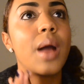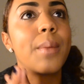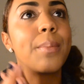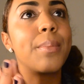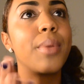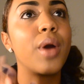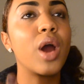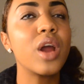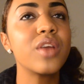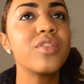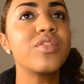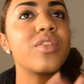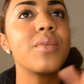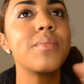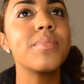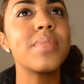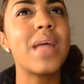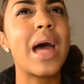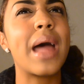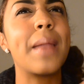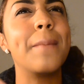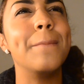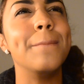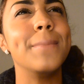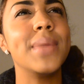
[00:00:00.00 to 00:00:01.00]
apart from
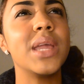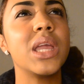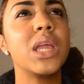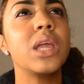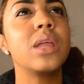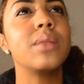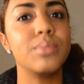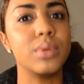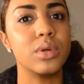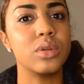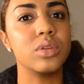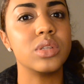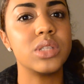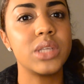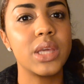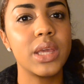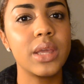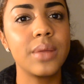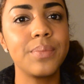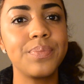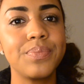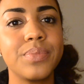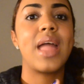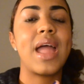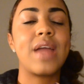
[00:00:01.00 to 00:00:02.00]
that main
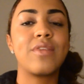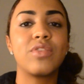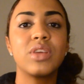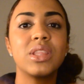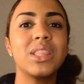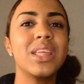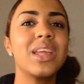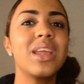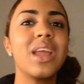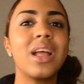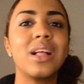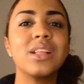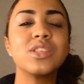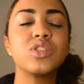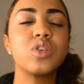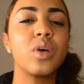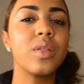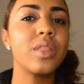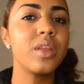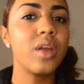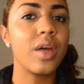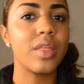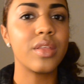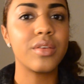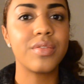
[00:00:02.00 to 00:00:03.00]
building, everything else, all
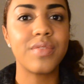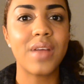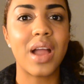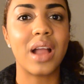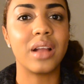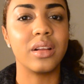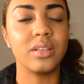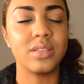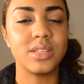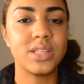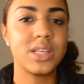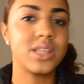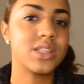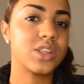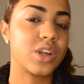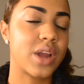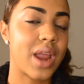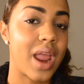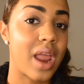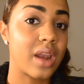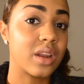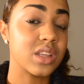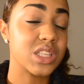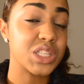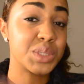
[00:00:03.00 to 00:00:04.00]
the other faculties are
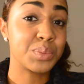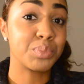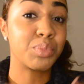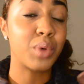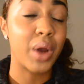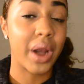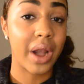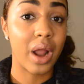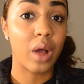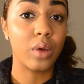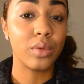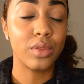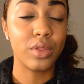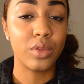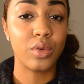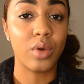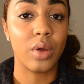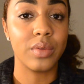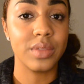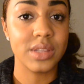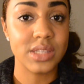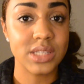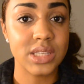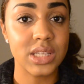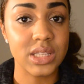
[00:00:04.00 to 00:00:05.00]
kind of spread out
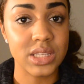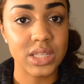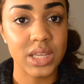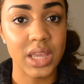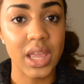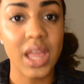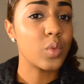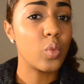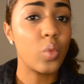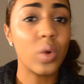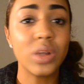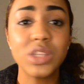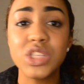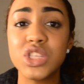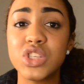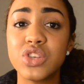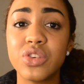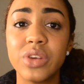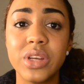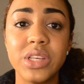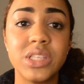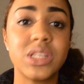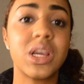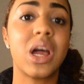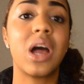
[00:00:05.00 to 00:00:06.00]
throughout the city. One
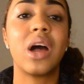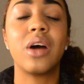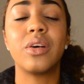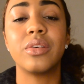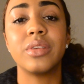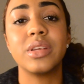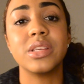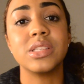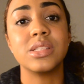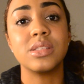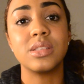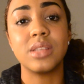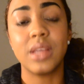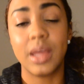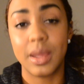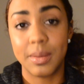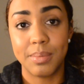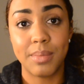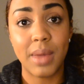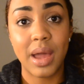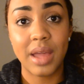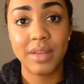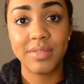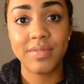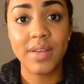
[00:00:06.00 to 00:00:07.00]
street down is like
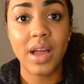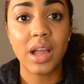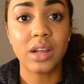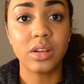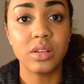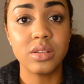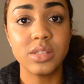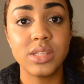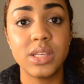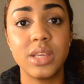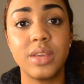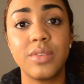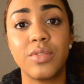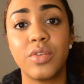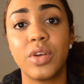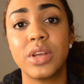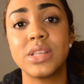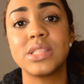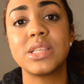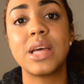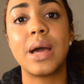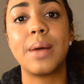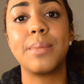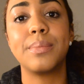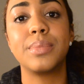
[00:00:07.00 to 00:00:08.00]
my faculty, for
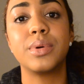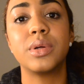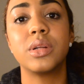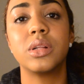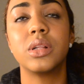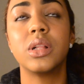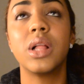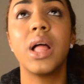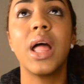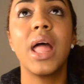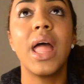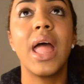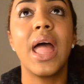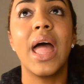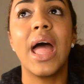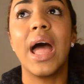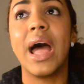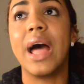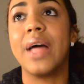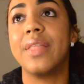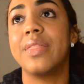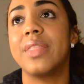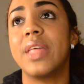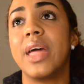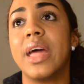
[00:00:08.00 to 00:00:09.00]
example,
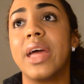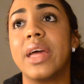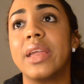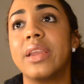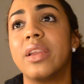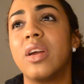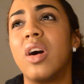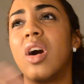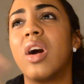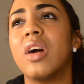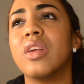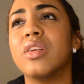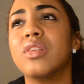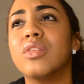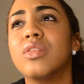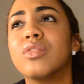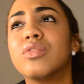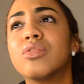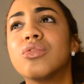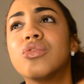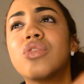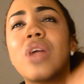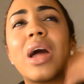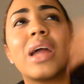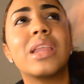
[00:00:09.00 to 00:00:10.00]
and then on
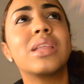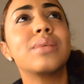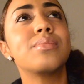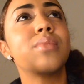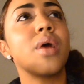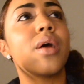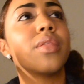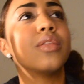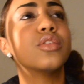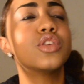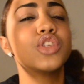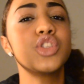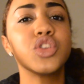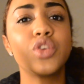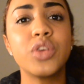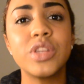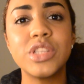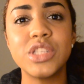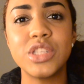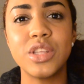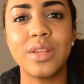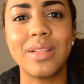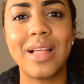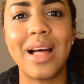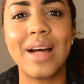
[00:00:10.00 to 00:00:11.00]
random other streets they'll